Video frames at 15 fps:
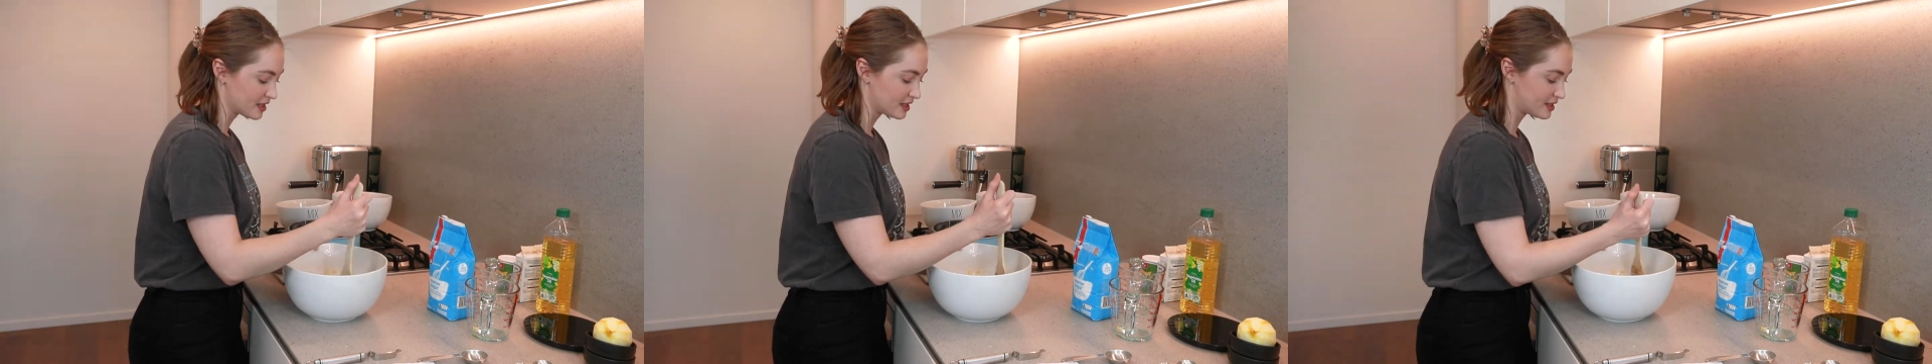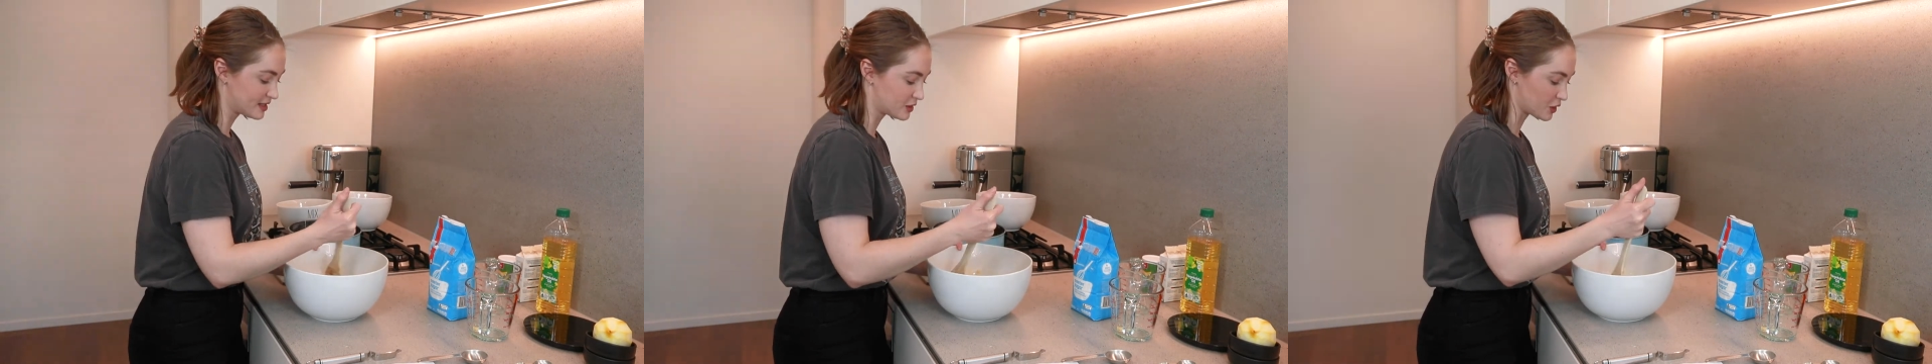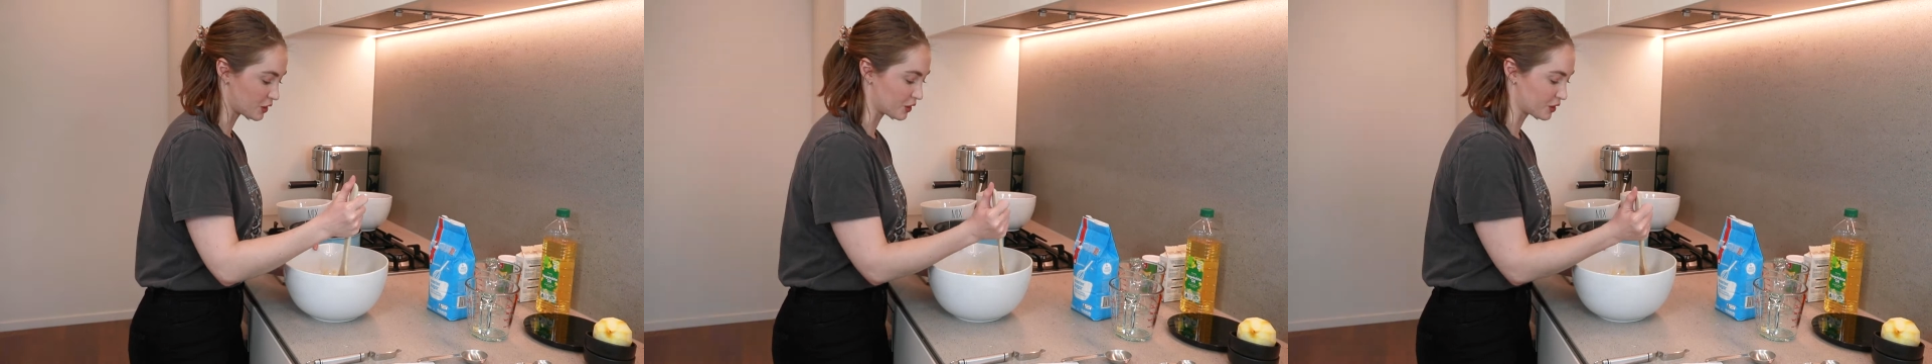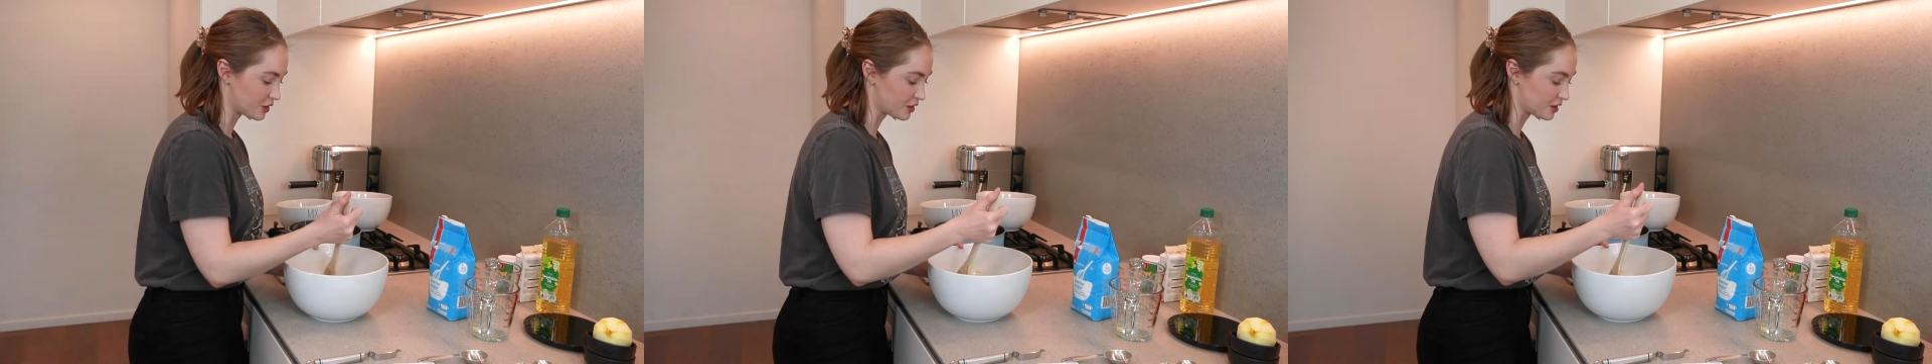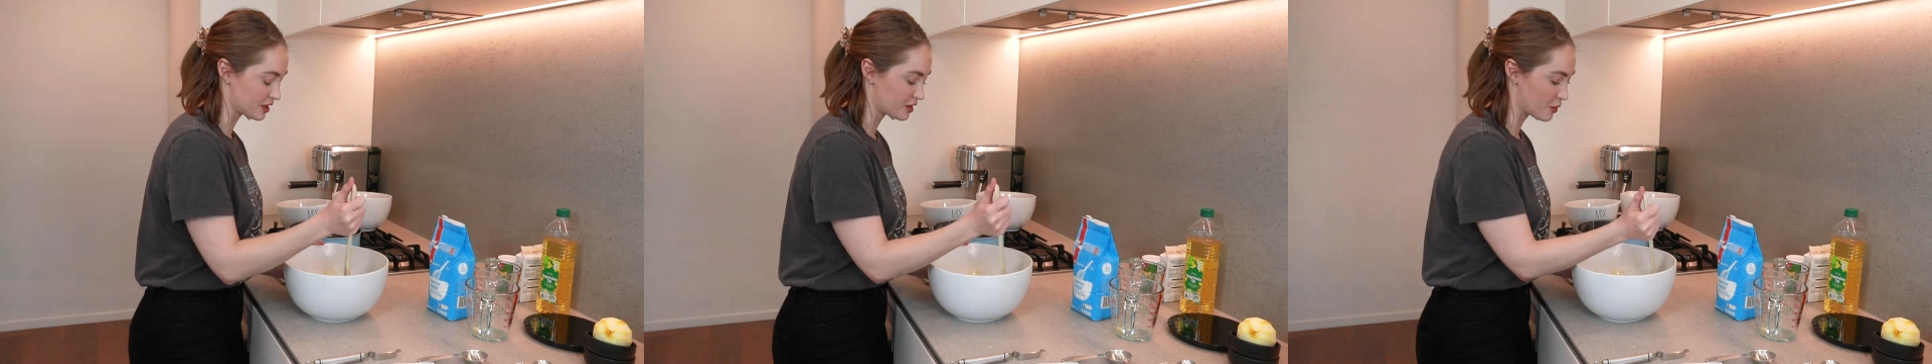
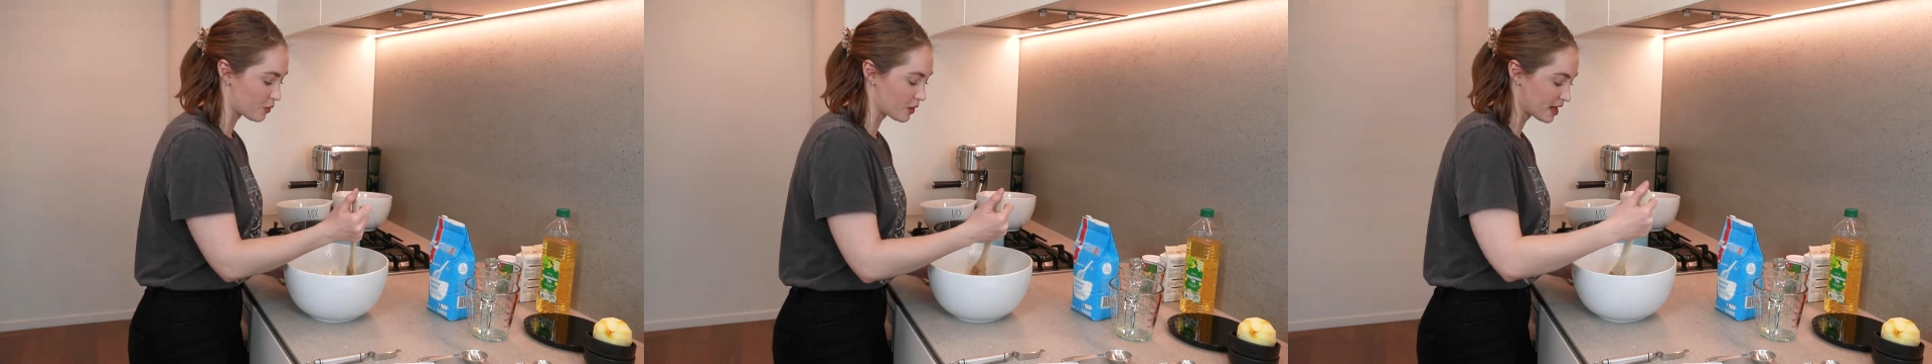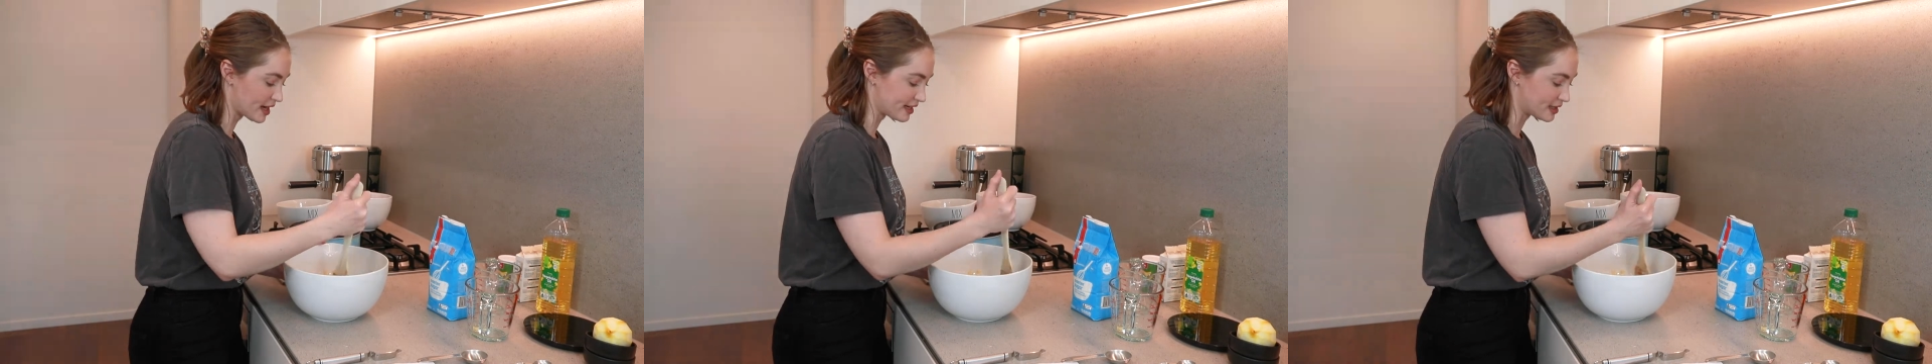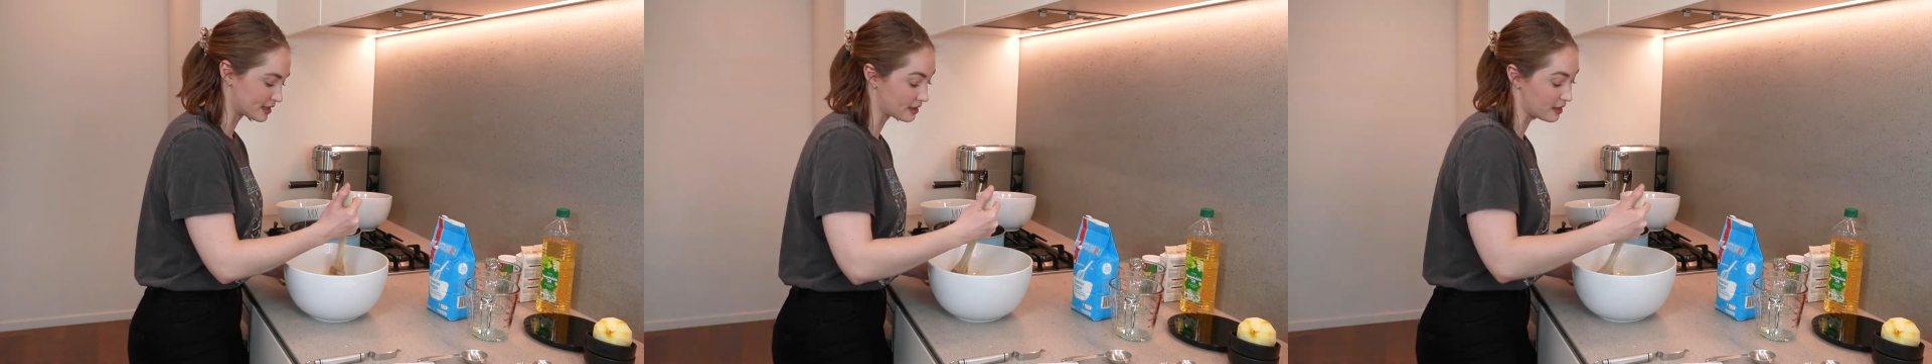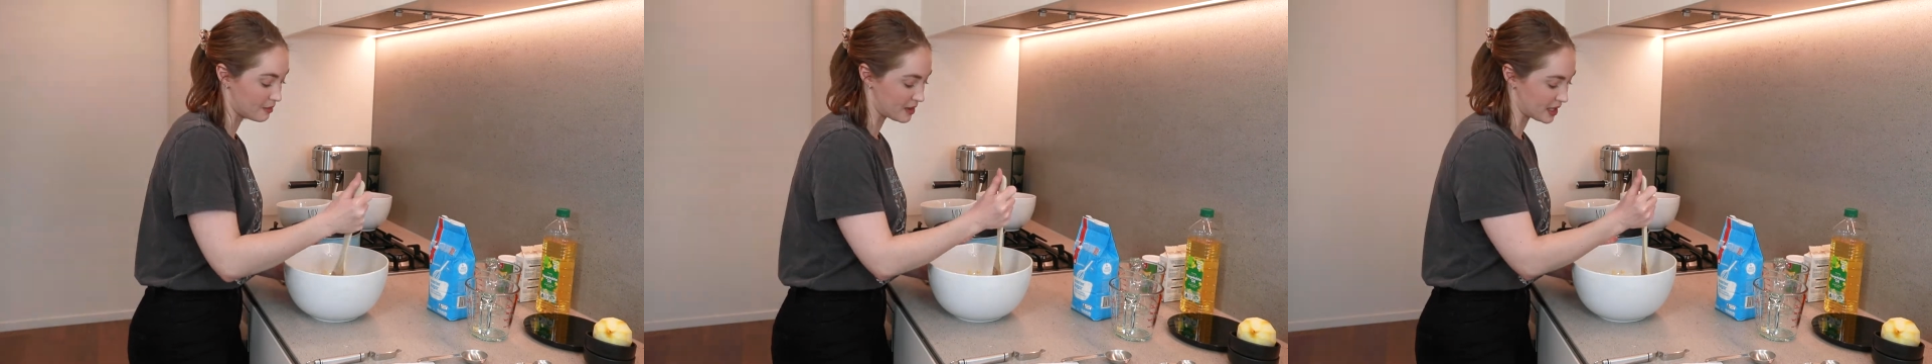so what I ended up